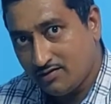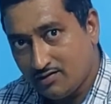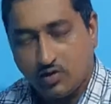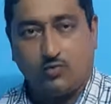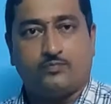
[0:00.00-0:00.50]

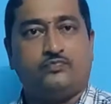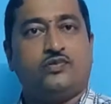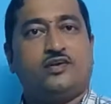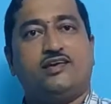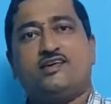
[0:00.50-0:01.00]
No,
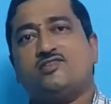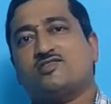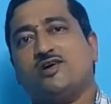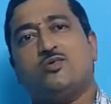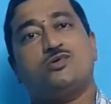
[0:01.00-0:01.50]
he can say
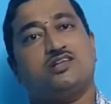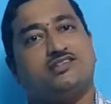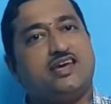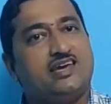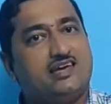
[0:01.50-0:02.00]
only
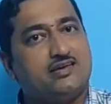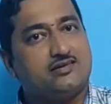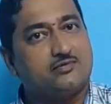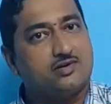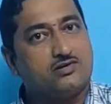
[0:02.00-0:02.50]
there
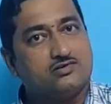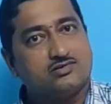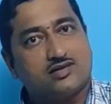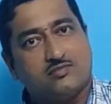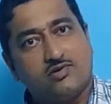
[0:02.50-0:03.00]
because the
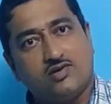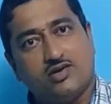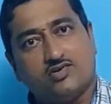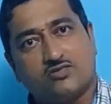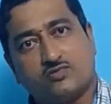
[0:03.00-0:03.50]

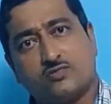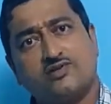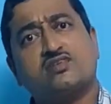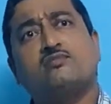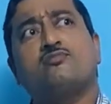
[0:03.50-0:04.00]
communication was made
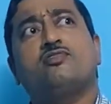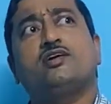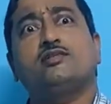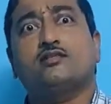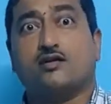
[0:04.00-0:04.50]
somewhere
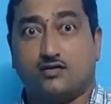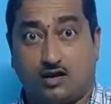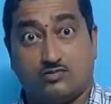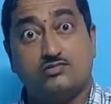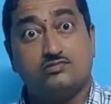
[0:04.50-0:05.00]
in the
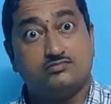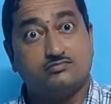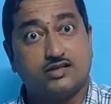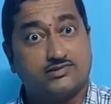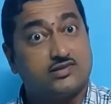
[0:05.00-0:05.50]
ground.
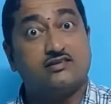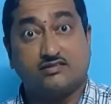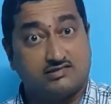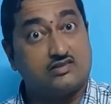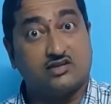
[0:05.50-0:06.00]
Let's think
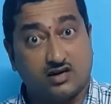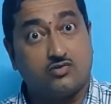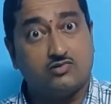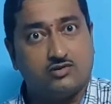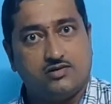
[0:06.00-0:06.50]
it's in ground.